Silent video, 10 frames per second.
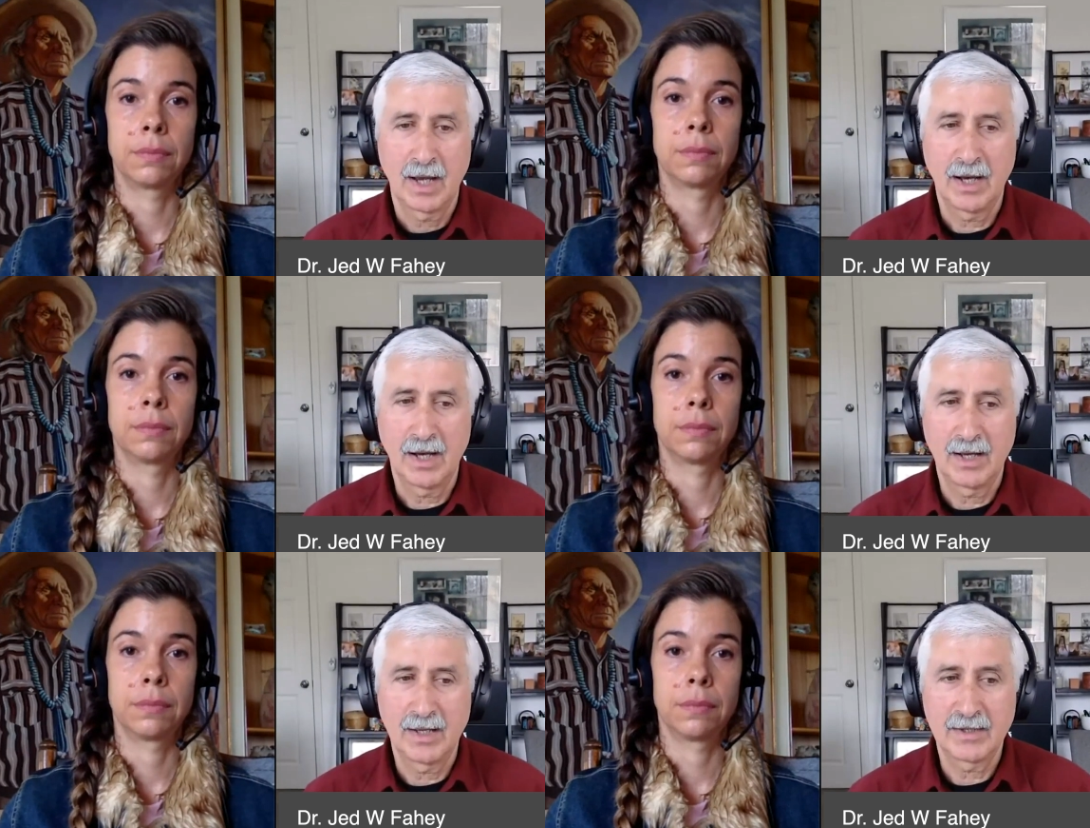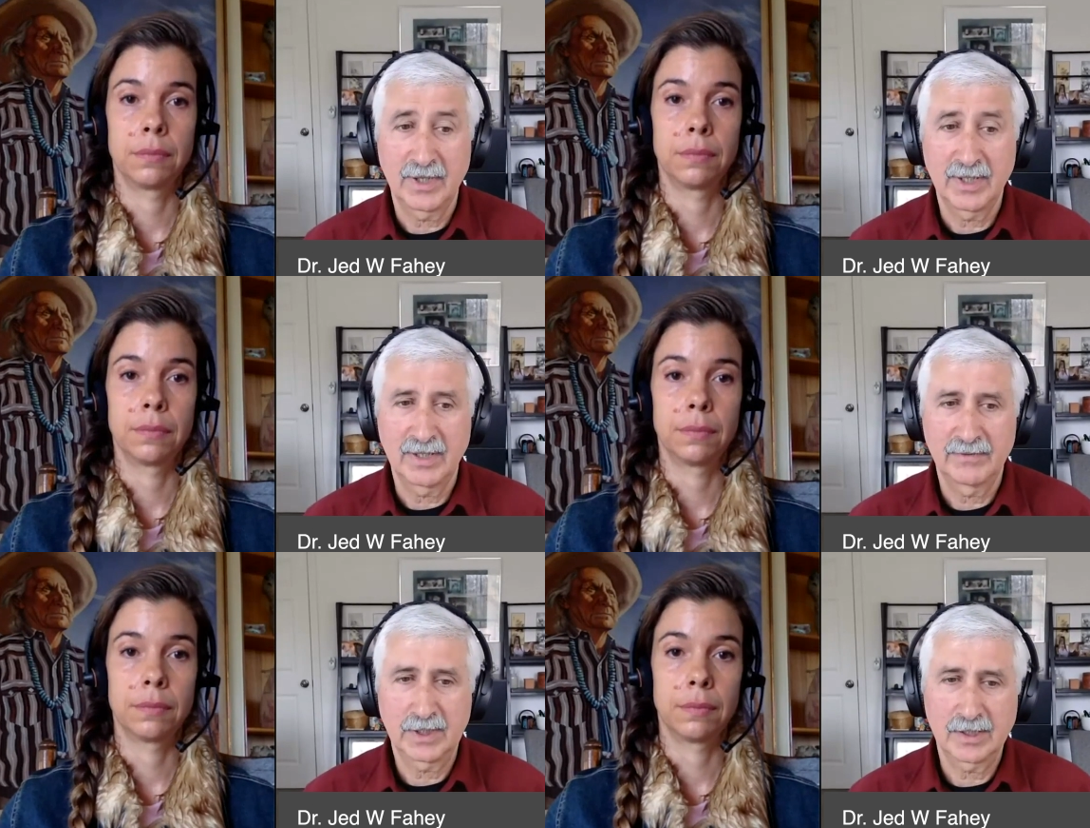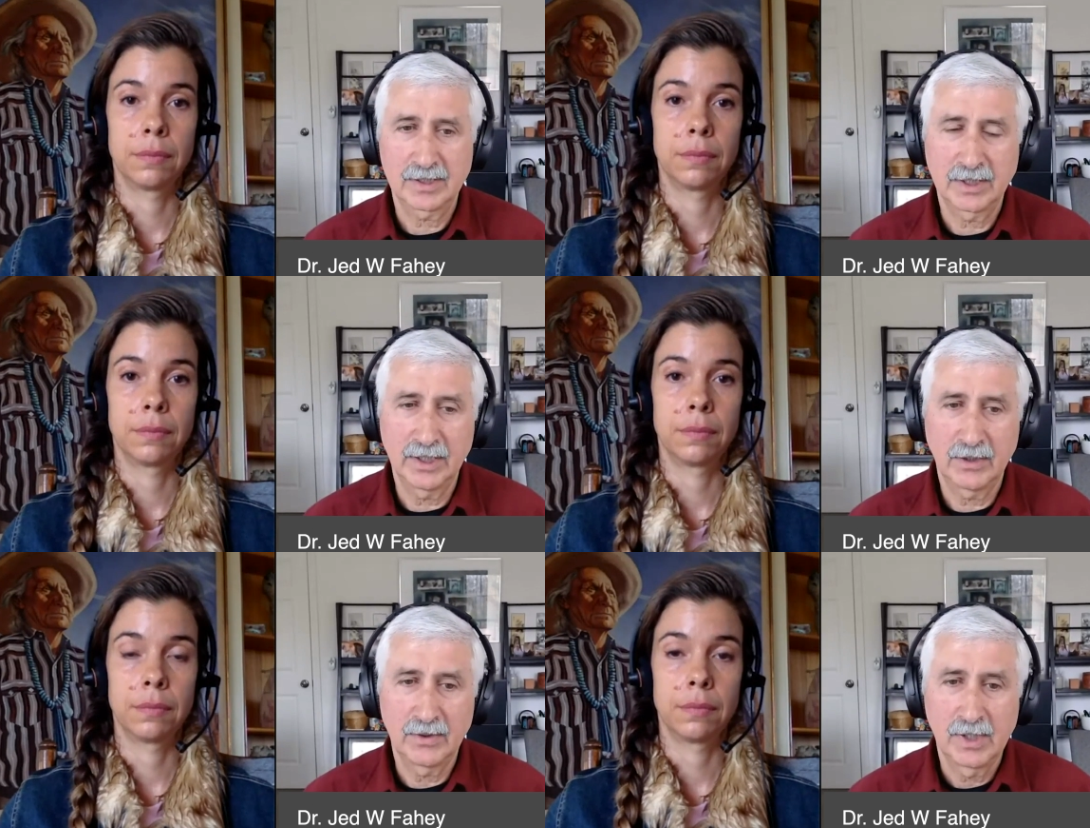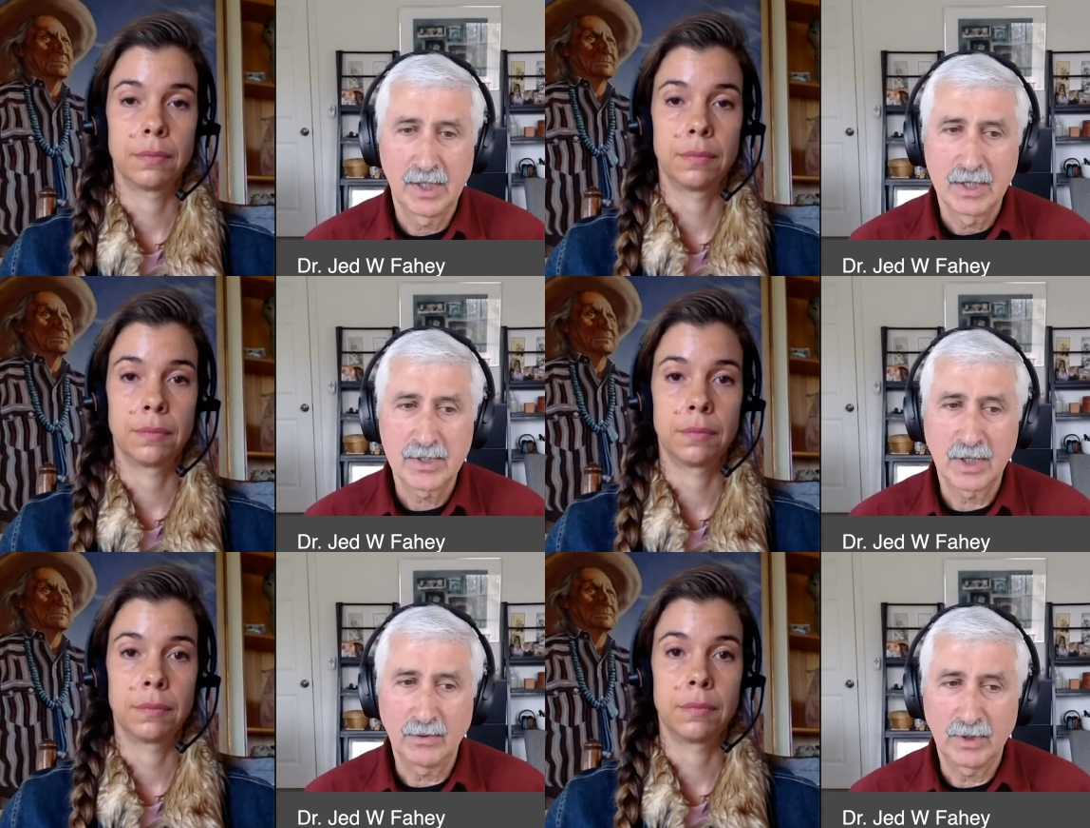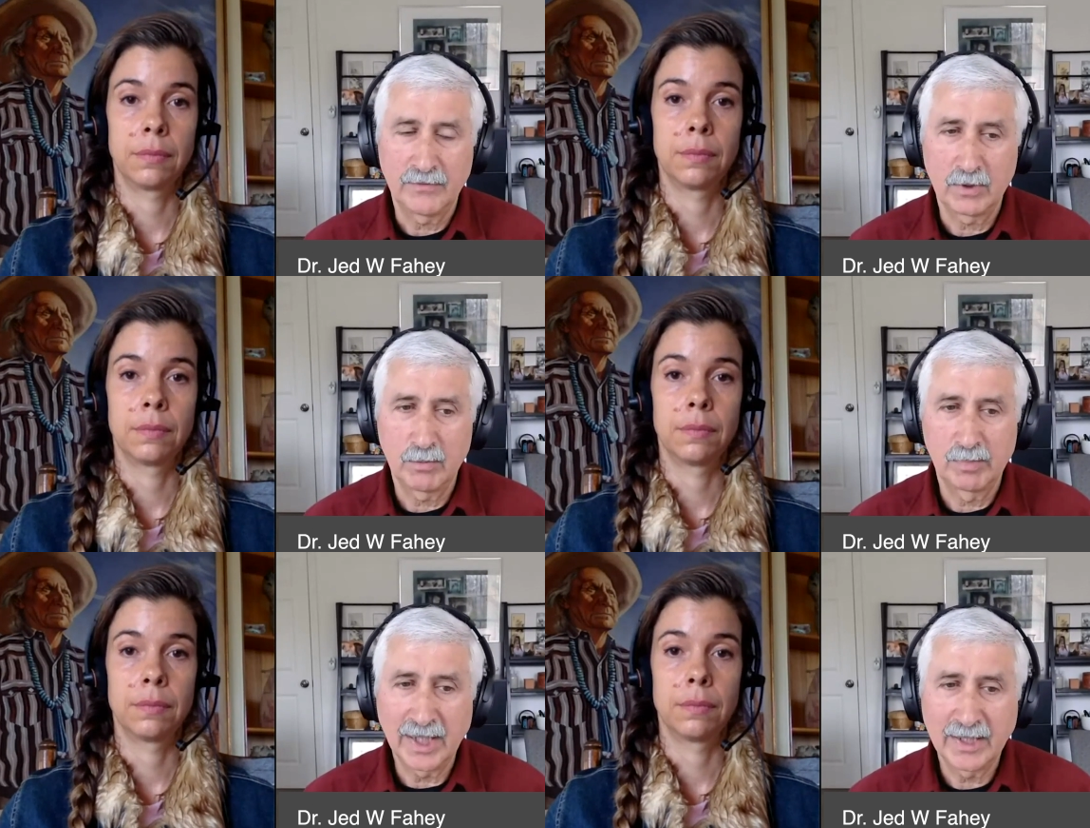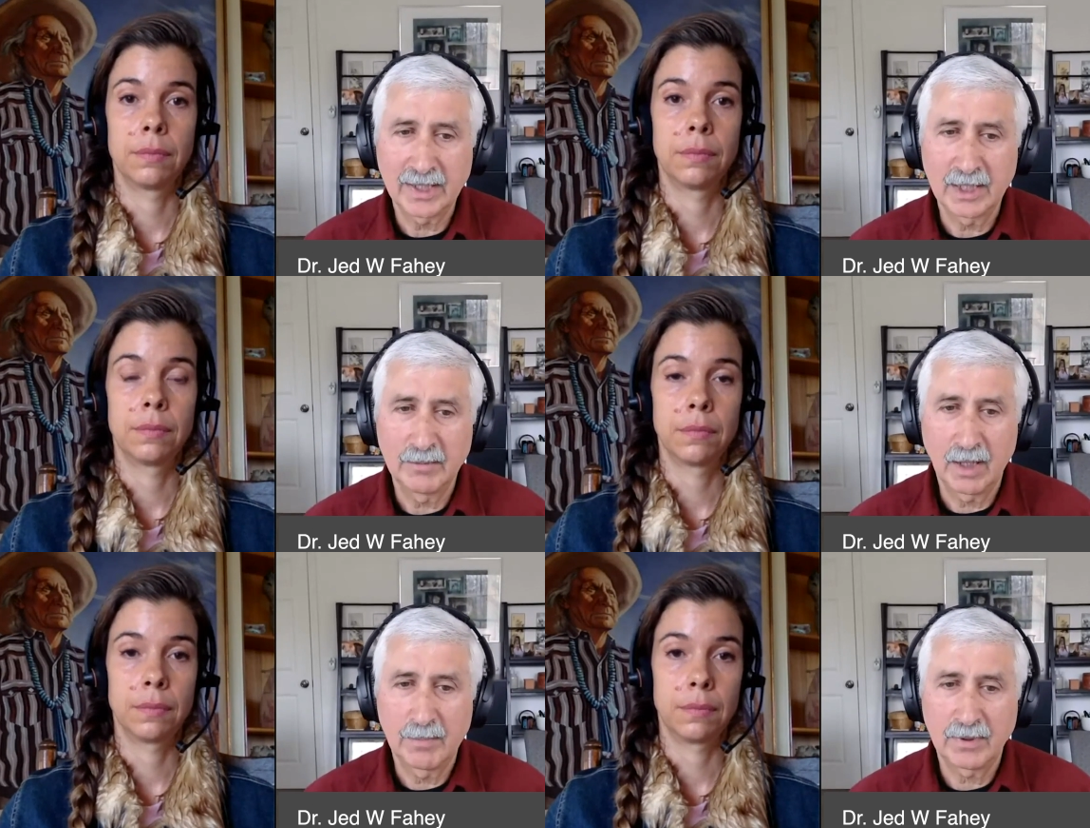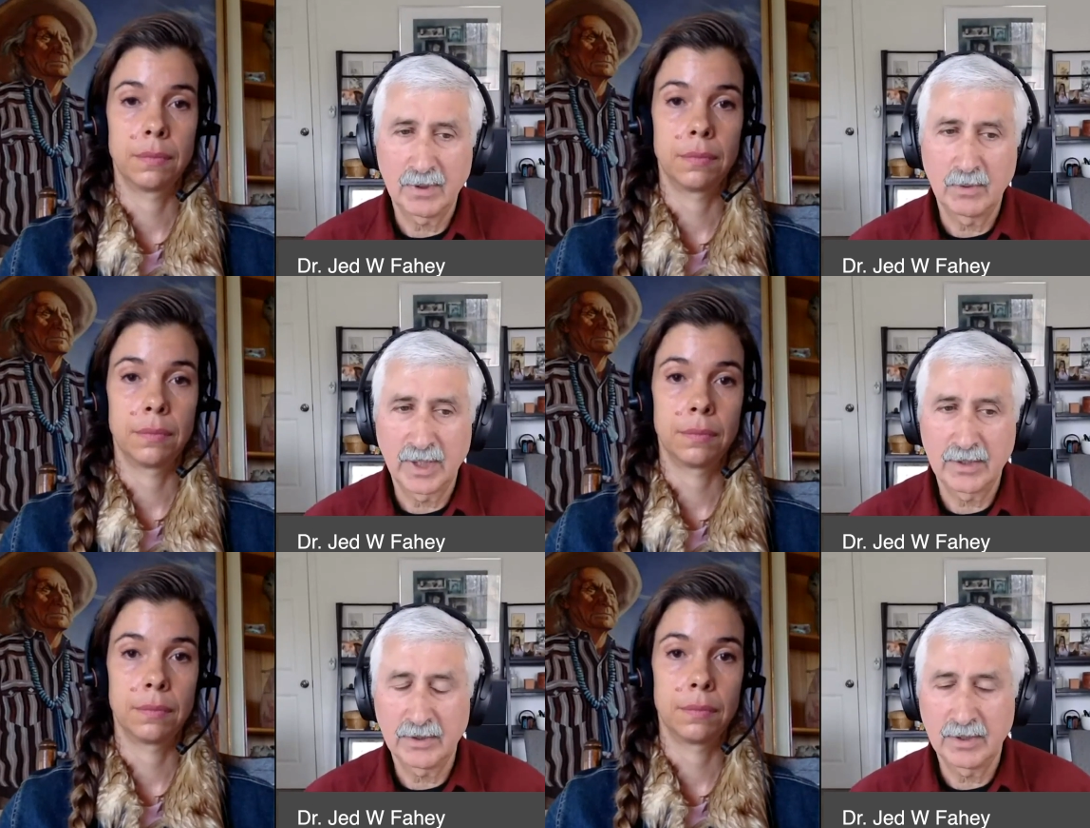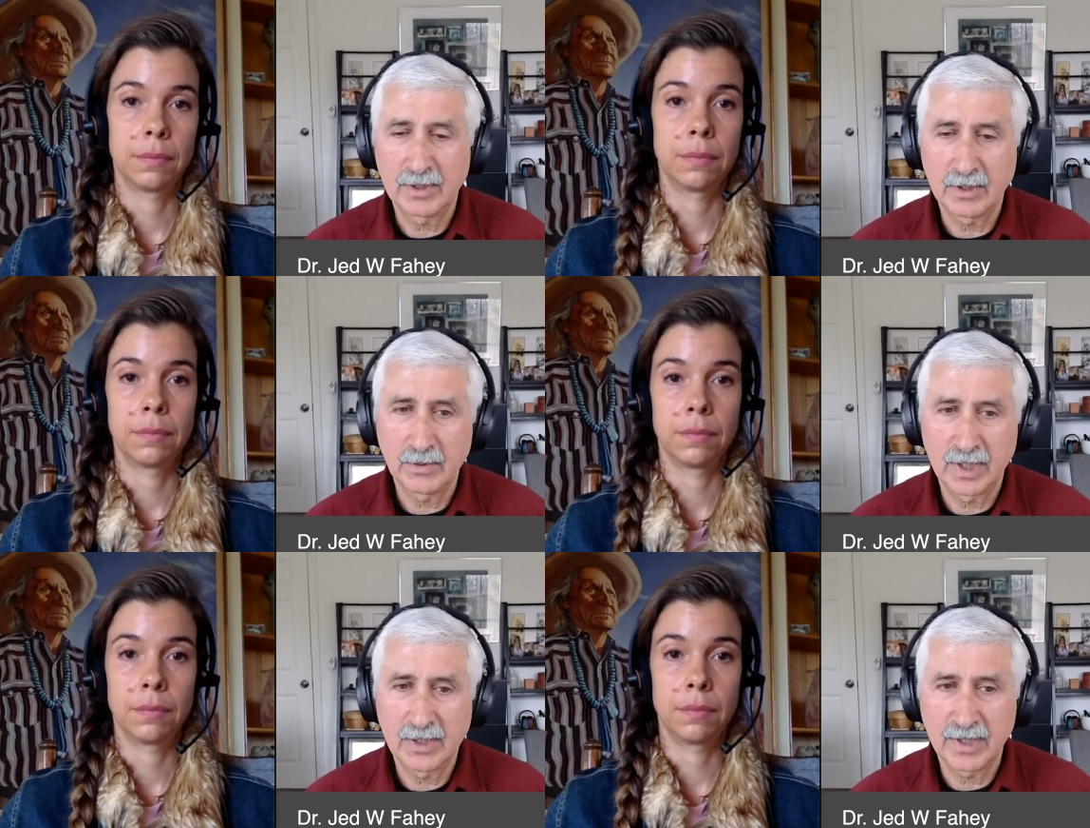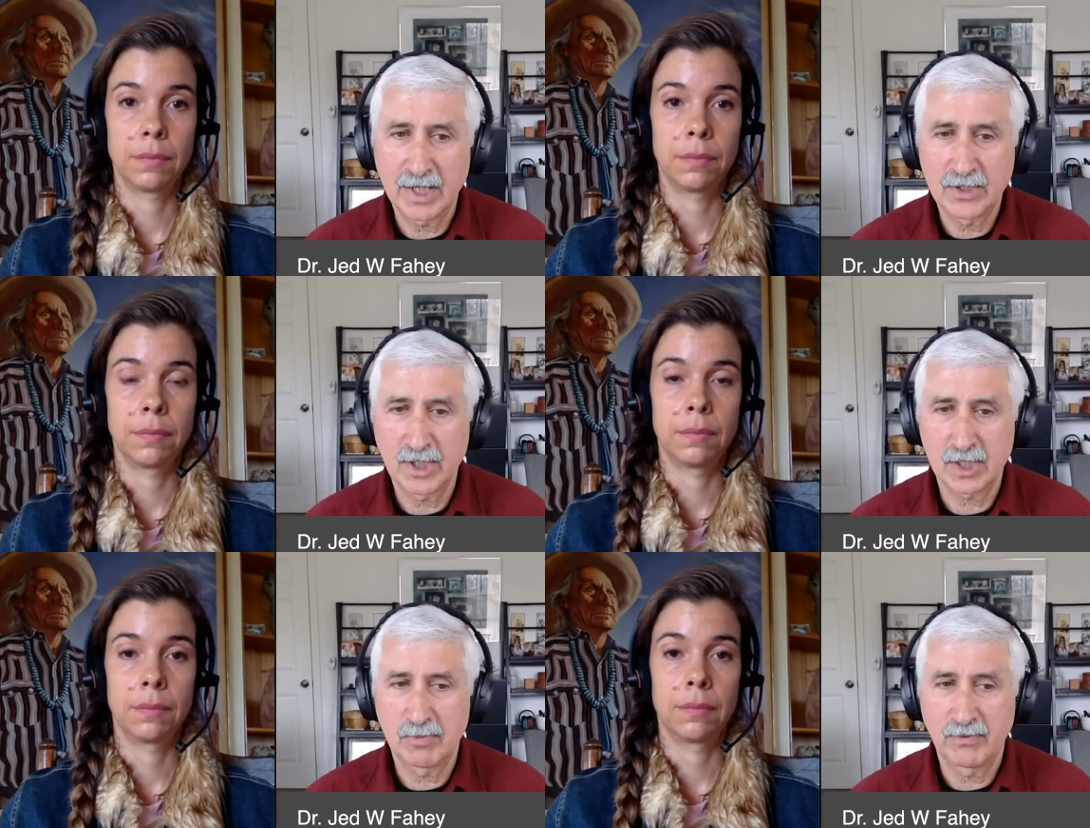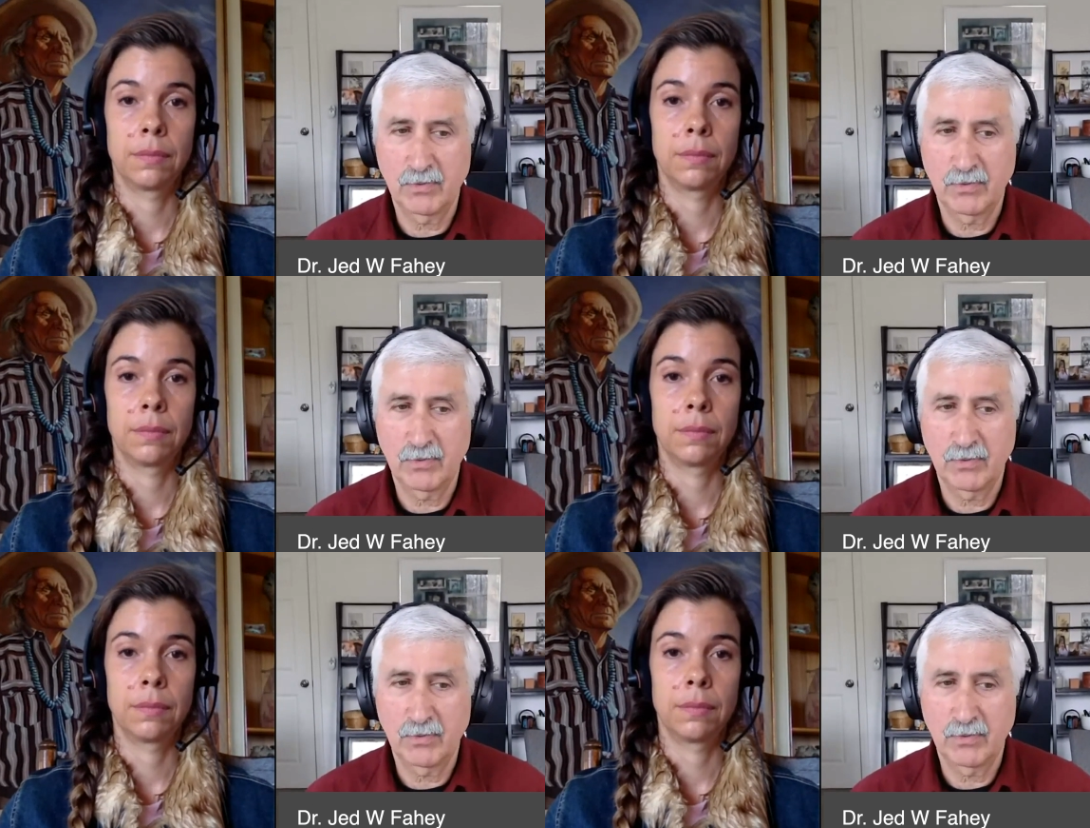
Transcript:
Speaker 1: uh, it's very difficult to know. So if you're blending them up, you want to do that. You want to do that just